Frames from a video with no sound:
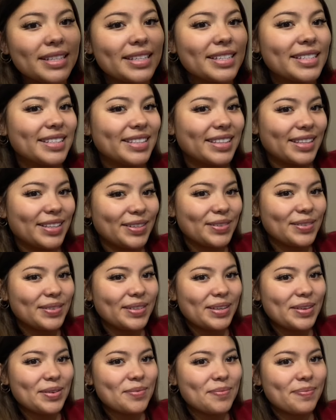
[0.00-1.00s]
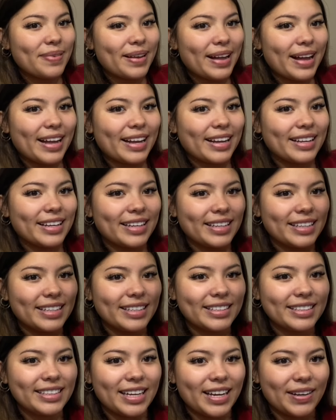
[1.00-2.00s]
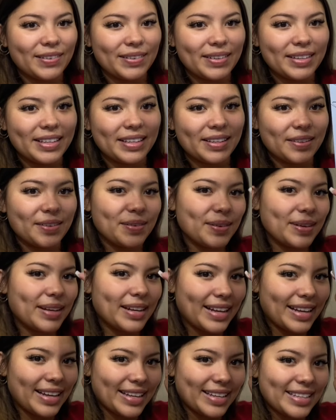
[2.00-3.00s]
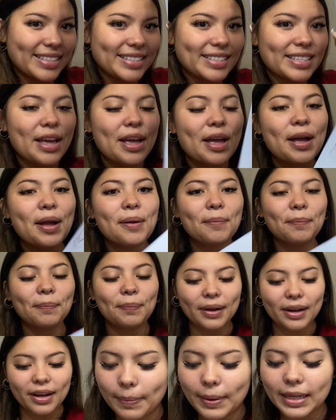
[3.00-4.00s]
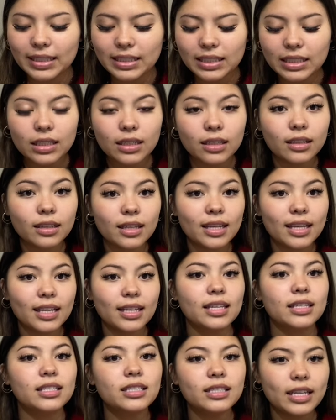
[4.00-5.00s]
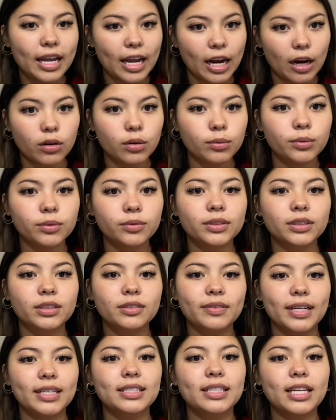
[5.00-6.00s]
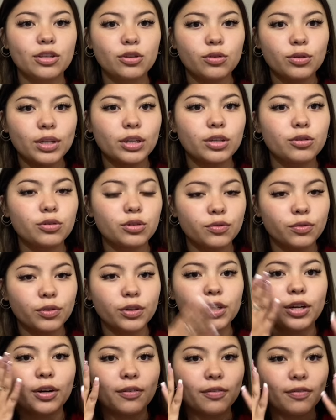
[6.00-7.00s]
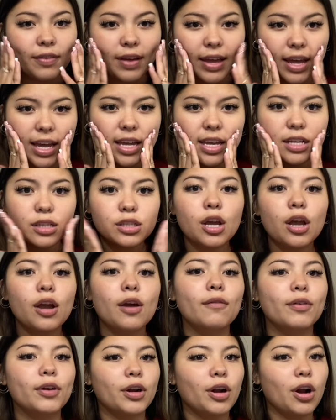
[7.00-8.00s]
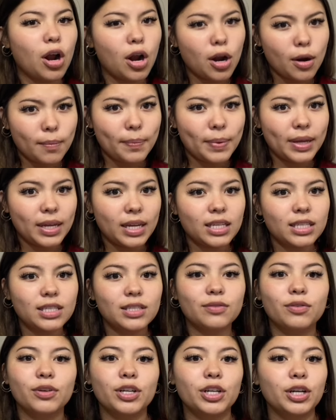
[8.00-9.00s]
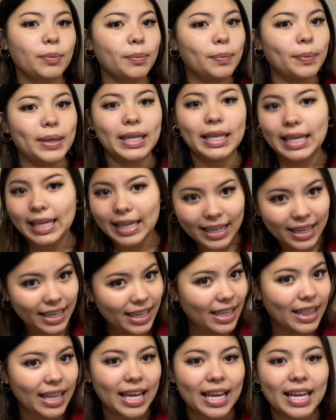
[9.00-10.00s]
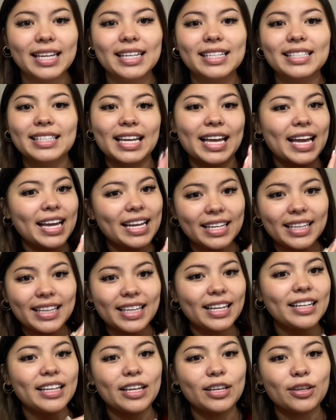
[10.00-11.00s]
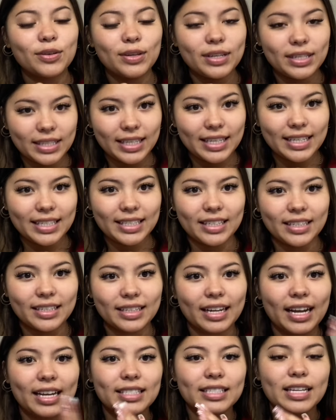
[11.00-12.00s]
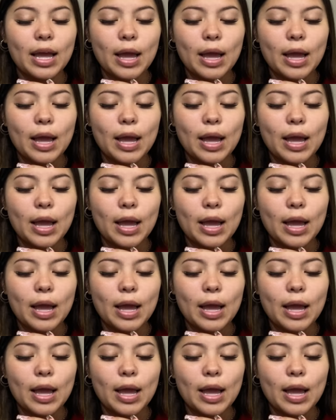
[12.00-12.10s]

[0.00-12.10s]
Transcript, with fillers: this little cute package. How cute guys. But basically, this is a hair removal device that you can use for your face, for your armpits, for your bikini lines, anything that you need to get done, guys.